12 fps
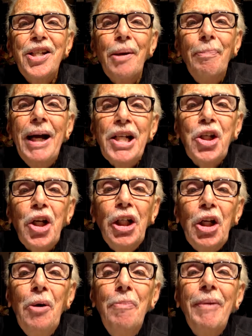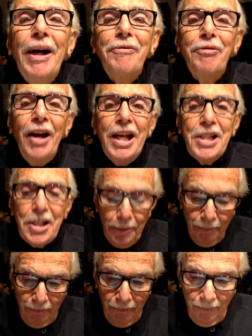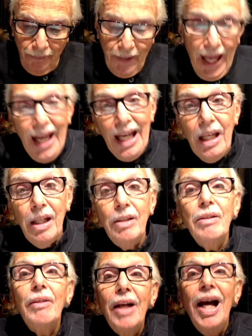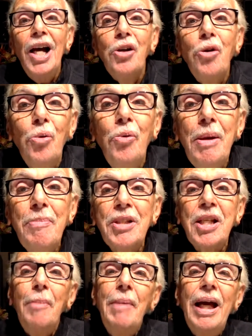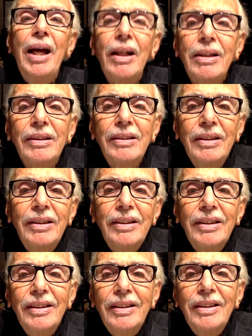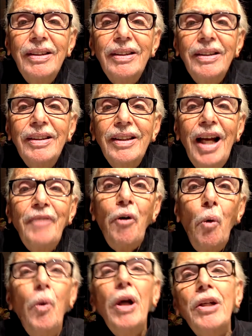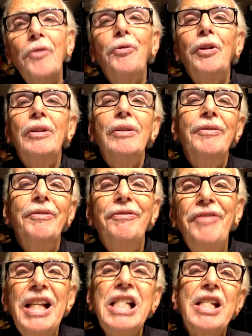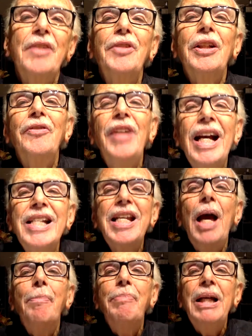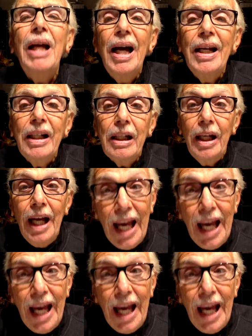Shabbat Shalom, my friends, and Chag Urim Sameach. Have a wonderful festival of lights. Happy Chanukah.